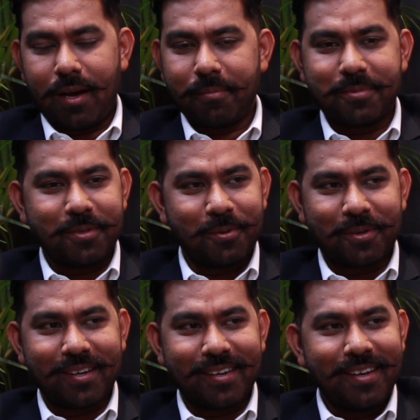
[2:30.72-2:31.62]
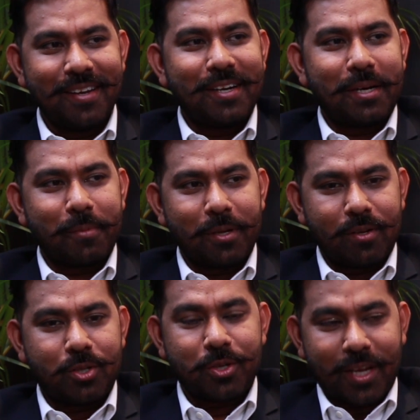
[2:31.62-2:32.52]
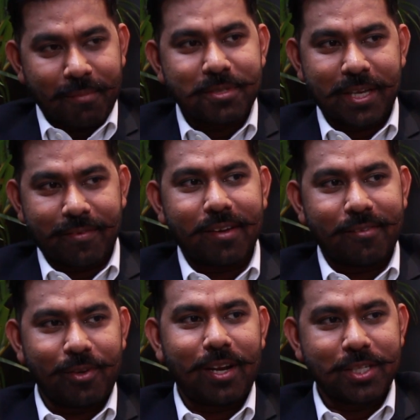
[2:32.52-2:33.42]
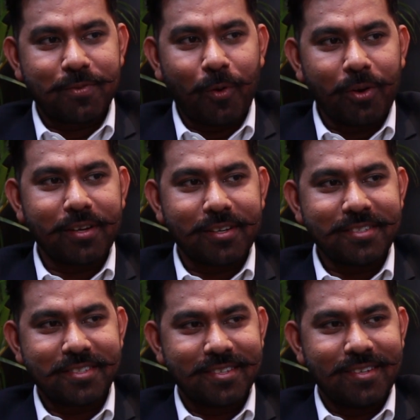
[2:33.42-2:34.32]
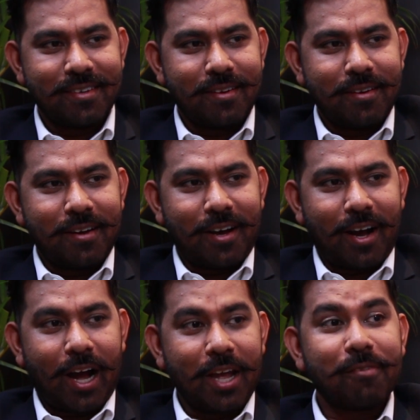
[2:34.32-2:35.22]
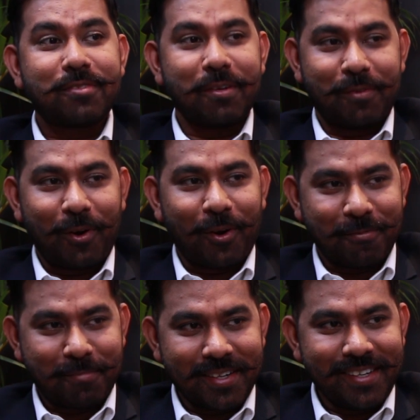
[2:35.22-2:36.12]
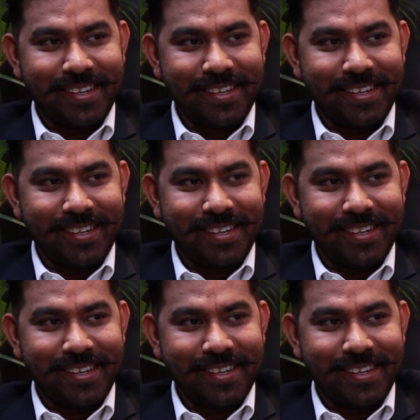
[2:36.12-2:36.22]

Absolutely. I mean, today I'm saving. For the last 4 years, I have saved a lot of money.